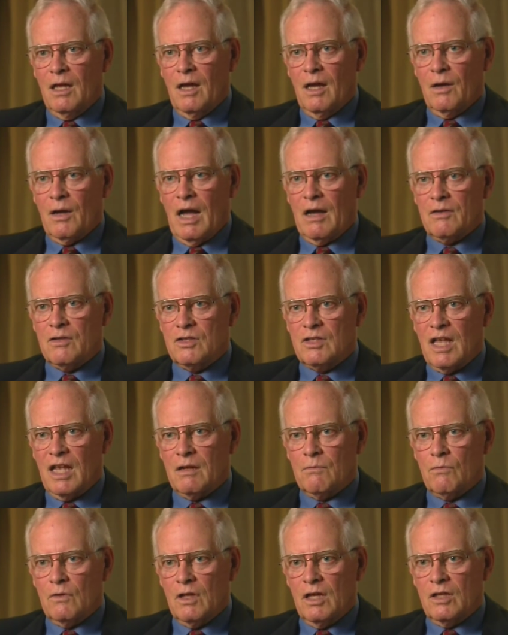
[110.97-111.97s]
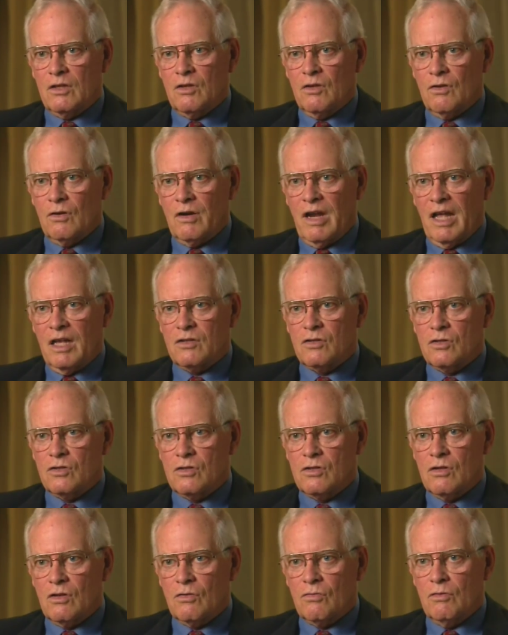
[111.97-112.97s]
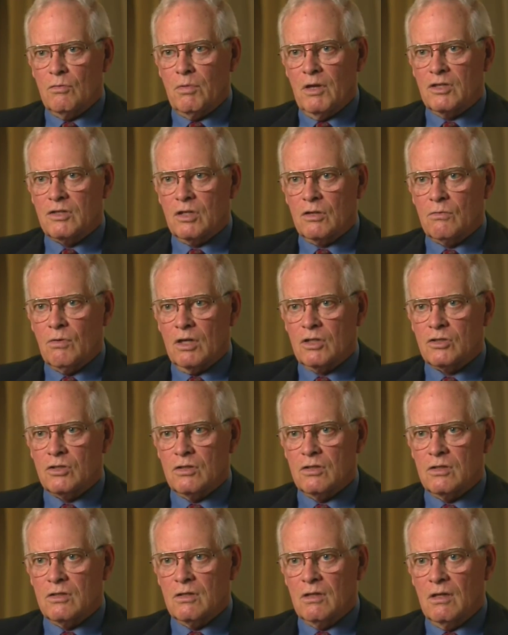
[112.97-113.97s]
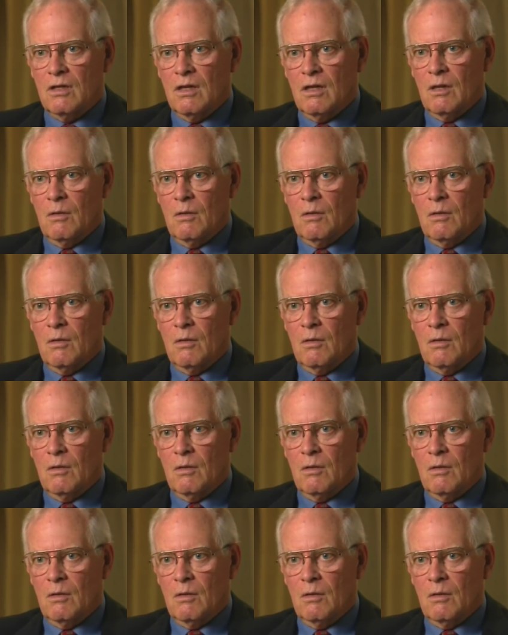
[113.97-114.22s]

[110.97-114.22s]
how does that relate to their answers to the three basic questions?